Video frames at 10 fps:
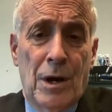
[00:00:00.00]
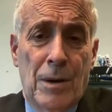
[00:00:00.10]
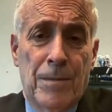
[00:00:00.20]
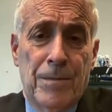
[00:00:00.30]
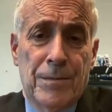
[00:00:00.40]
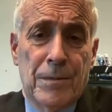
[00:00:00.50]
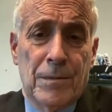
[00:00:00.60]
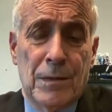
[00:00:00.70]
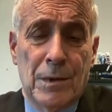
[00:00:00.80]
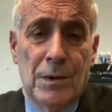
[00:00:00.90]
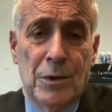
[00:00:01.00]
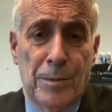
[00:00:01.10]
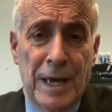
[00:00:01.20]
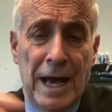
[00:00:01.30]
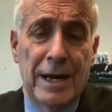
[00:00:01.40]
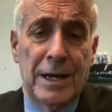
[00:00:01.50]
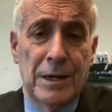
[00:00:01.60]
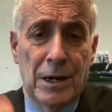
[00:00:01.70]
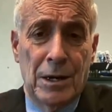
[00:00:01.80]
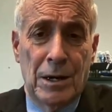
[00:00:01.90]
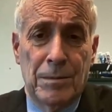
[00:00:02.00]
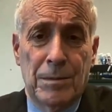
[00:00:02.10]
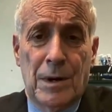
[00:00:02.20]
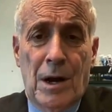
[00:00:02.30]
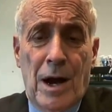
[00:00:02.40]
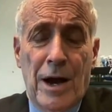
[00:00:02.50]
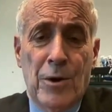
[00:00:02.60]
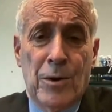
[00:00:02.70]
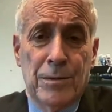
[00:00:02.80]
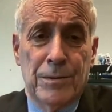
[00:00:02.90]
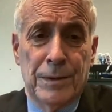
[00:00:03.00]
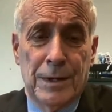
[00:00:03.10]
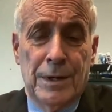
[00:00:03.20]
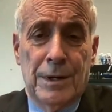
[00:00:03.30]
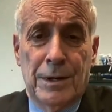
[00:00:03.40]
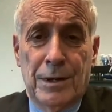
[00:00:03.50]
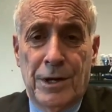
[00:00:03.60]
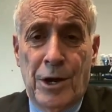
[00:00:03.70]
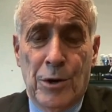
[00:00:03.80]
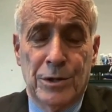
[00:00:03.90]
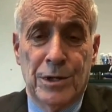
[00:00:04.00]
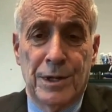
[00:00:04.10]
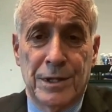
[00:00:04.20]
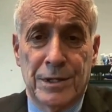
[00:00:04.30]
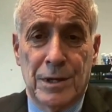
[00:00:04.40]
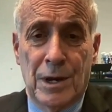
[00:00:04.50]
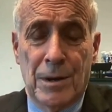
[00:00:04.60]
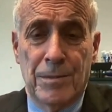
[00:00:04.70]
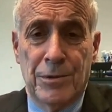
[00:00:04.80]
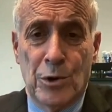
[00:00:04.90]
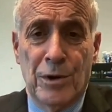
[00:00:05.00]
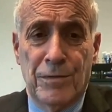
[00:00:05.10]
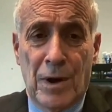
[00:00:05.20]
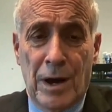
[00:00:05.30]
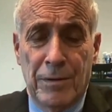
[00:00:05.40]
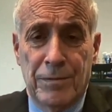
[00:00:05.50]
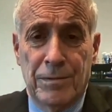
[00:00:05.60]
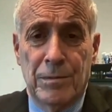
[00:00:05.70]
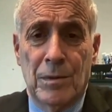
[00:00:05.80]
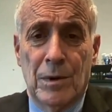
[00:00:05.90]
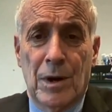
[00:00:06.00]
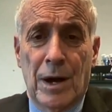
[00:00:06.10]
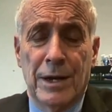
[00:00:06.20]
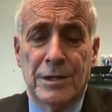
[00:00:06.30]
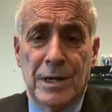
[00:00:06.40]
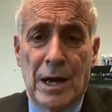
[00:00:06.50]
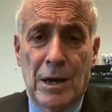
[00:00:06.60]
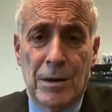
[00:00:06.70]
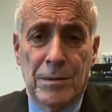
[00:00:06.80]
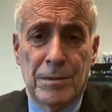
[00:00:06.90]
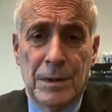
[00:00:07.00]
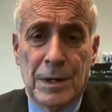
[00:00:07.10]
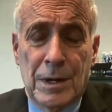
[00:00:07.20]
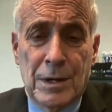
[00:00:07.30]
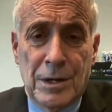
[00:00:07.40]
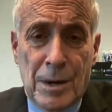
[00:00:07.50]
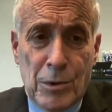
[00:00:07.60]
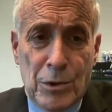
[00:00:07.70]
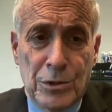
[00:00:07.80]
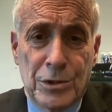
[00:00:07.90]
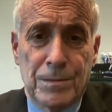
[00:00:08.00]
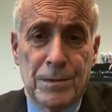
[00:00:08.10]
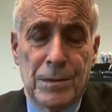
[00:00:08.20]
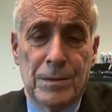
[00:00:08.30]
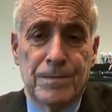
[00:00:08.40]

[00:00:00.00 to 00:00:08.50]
You'll be adding a higher year to this 35 highest numbers.